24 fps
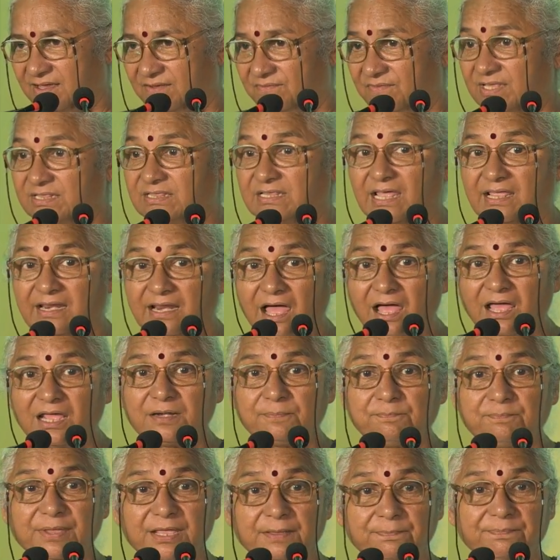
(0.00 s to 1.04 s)
When there
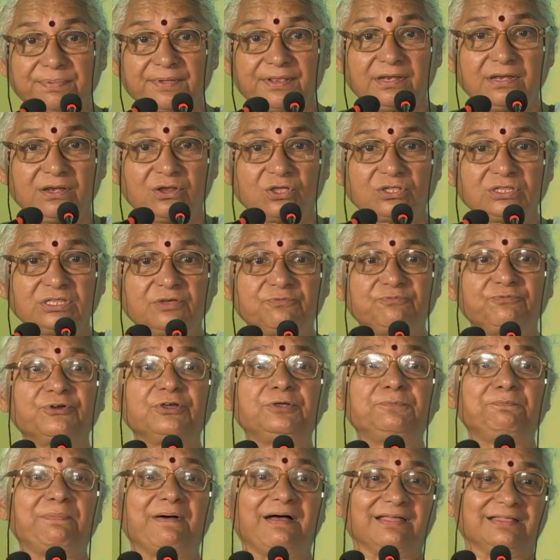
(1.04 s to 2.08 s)
are people on the
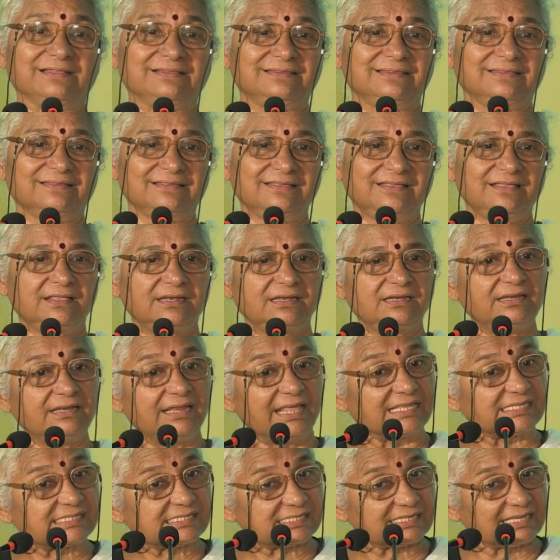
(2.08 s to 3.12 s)
footpath,
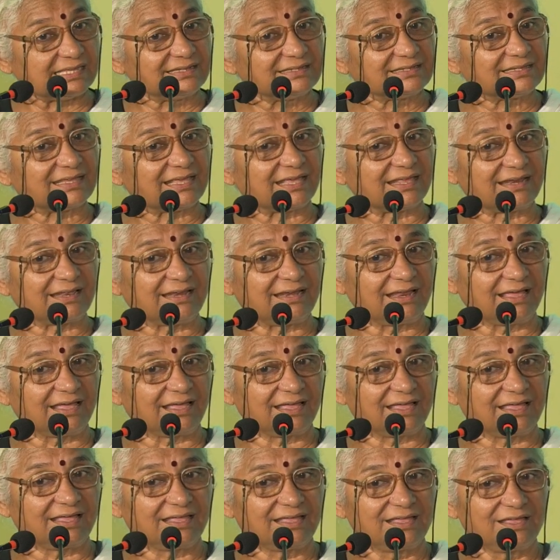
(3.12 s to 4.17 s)
less in
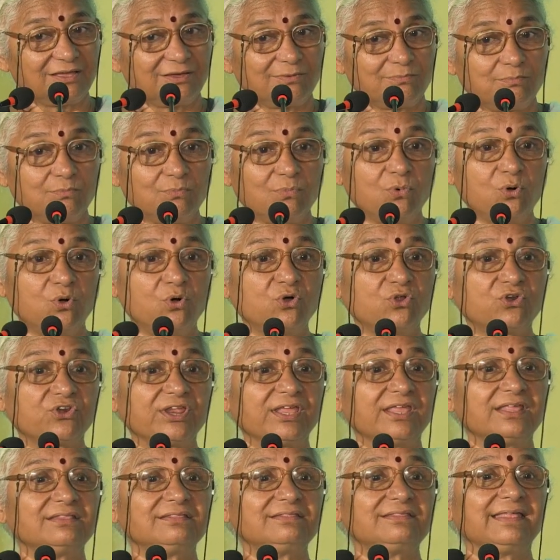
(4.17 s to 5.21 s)
Kerala, more
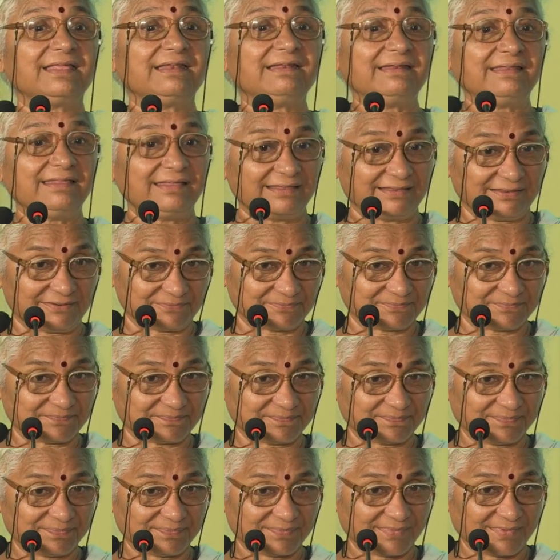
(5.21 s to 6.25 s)
in Delhi.
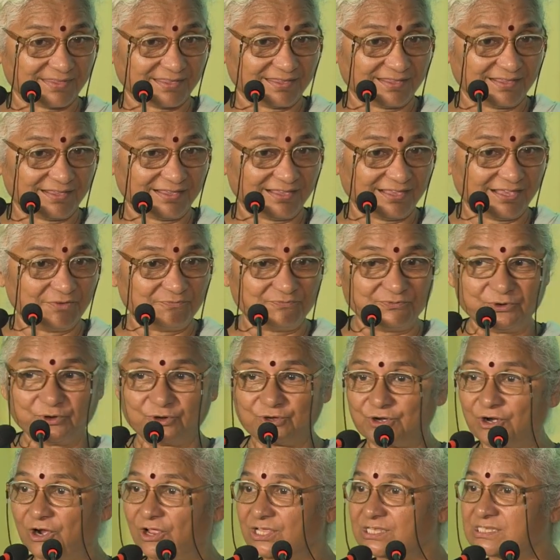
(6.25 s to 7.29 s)
If you
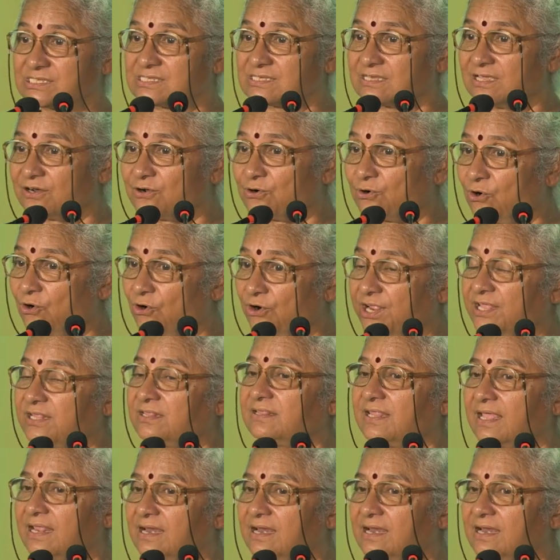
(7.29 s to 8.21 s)
cross a road in